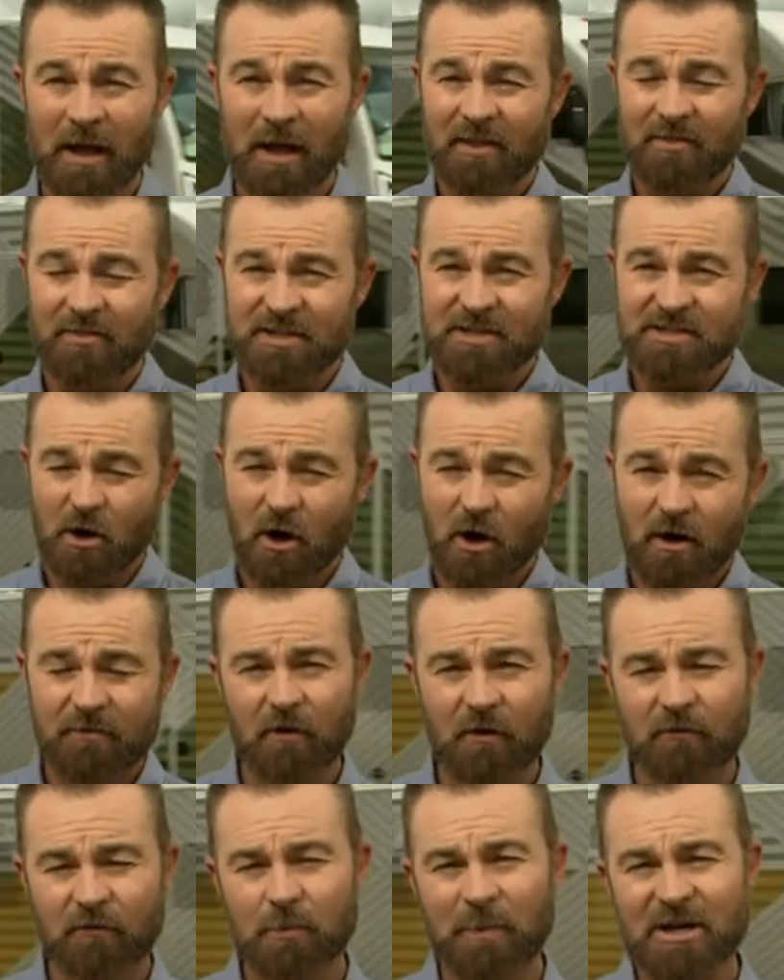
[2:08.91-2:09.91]
This RV
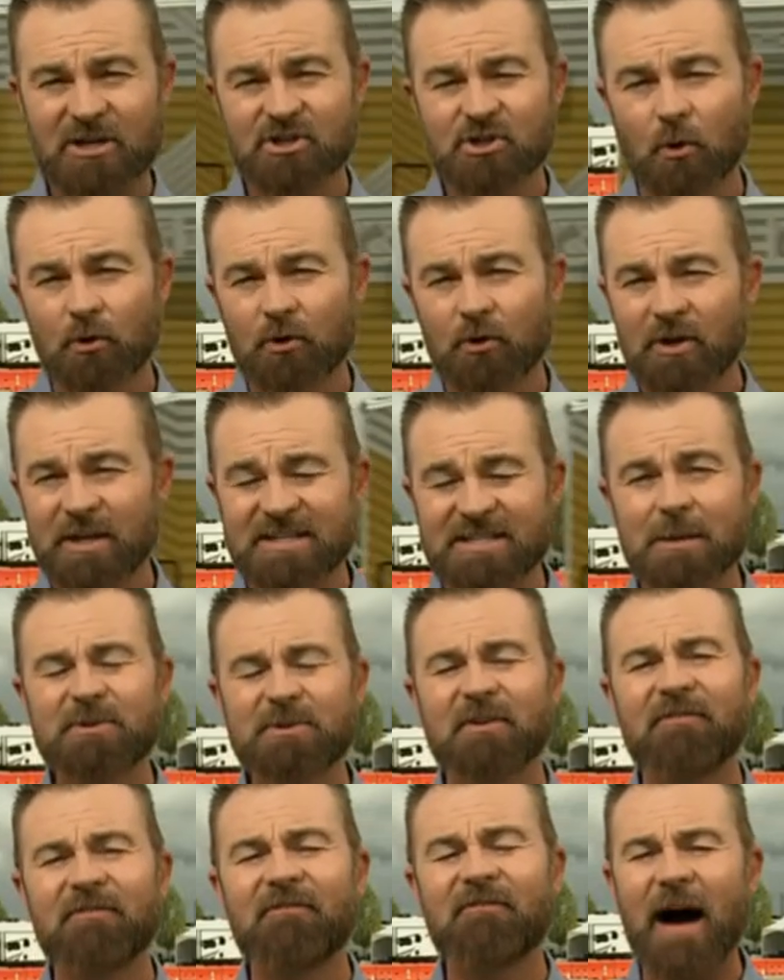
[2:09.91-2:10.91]
over my shoulder gets up
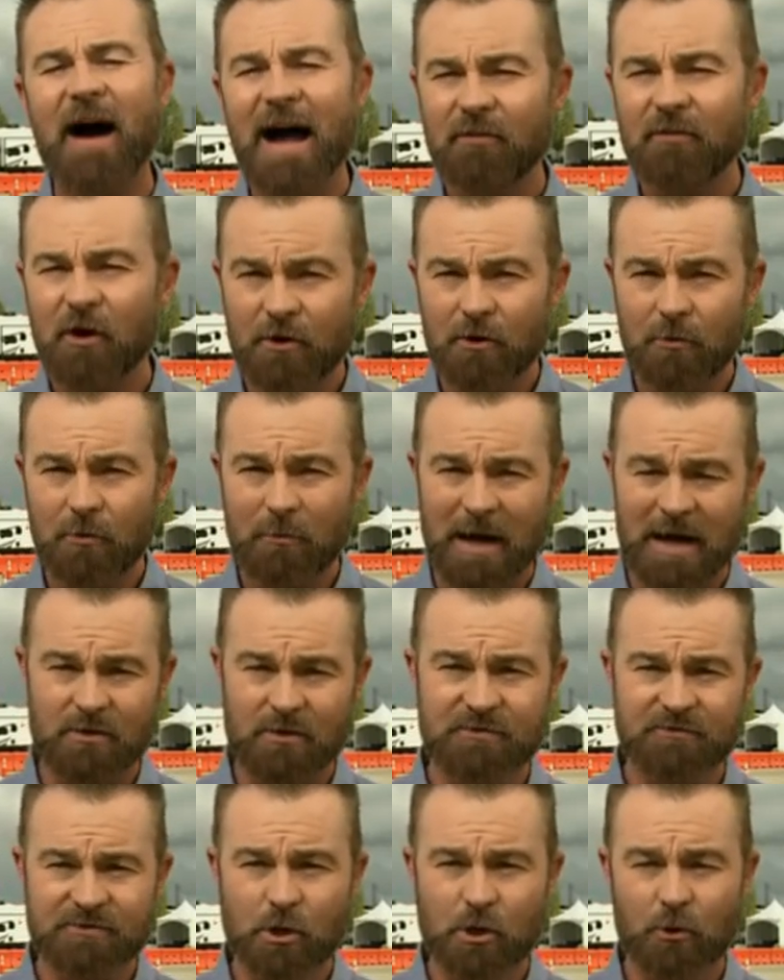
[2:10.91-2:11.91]
to 500 miles
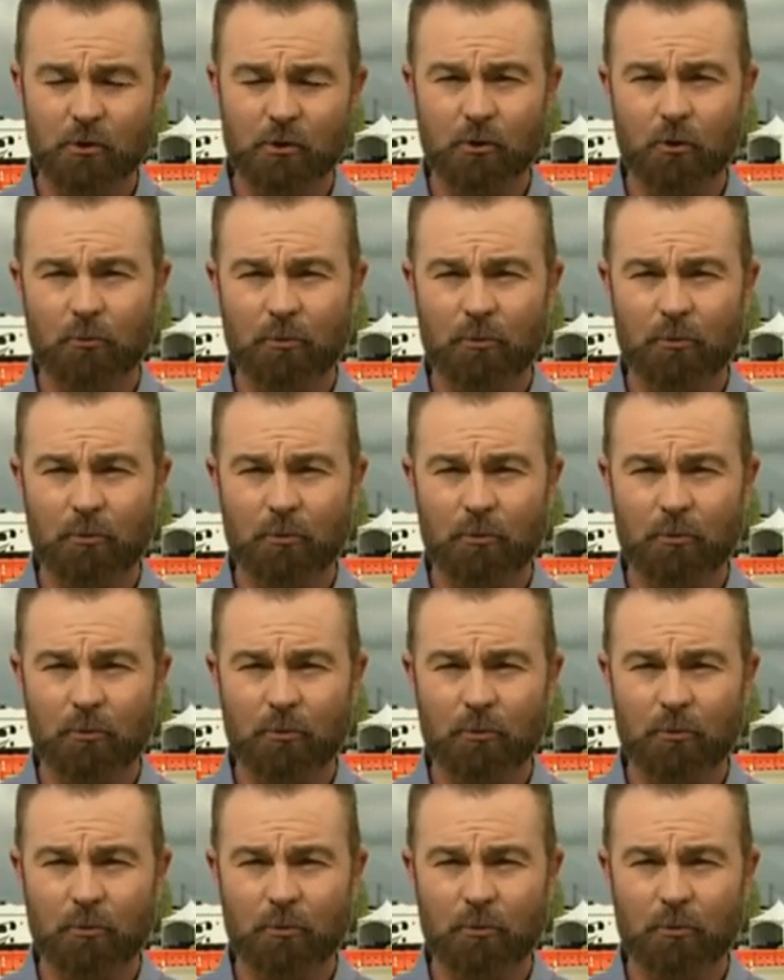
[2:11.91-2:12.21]
of total